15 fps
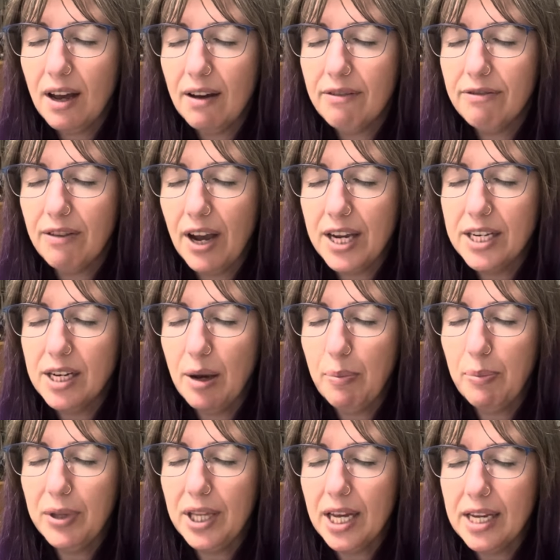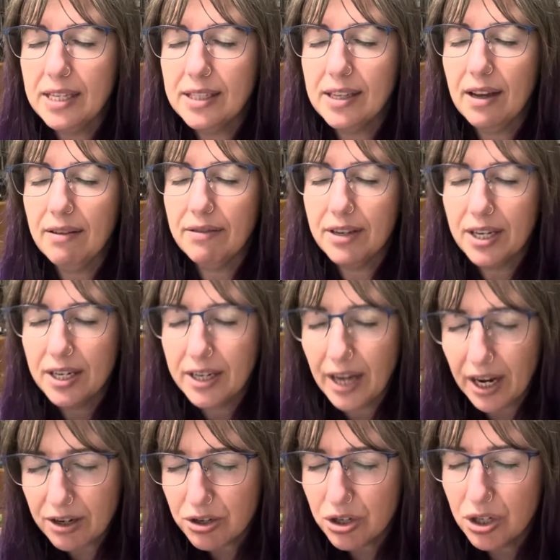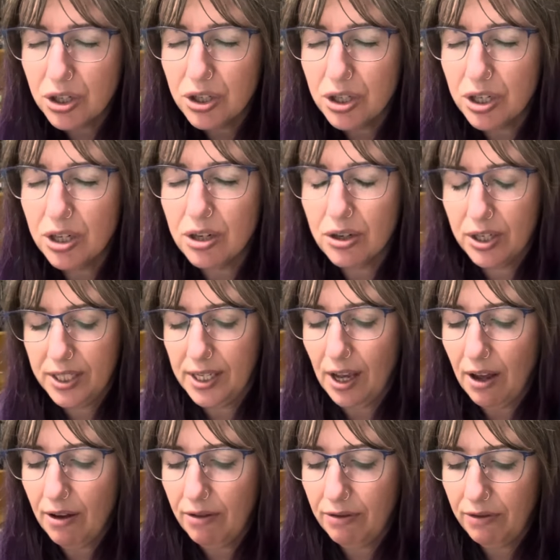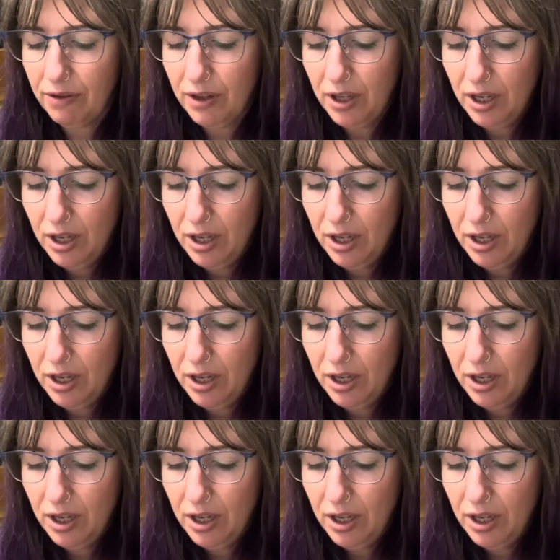find a place of connection to yourself,